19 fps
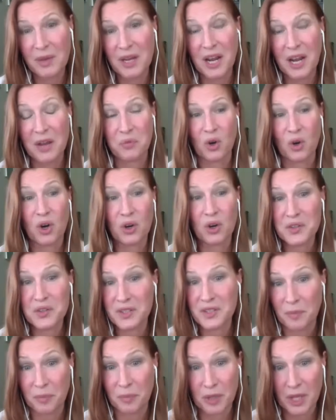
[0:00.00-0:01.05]
mean, I'd
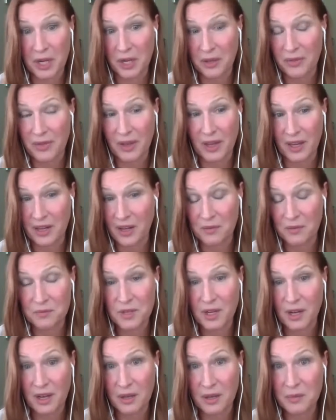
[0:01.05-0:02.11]
rehearsed right. the bloody thing enough
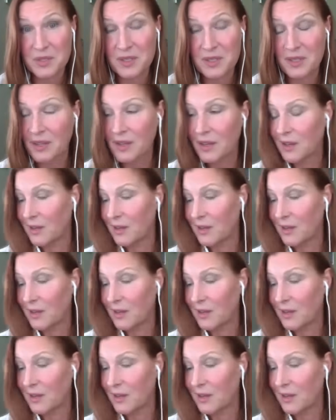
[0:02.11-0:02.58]
times.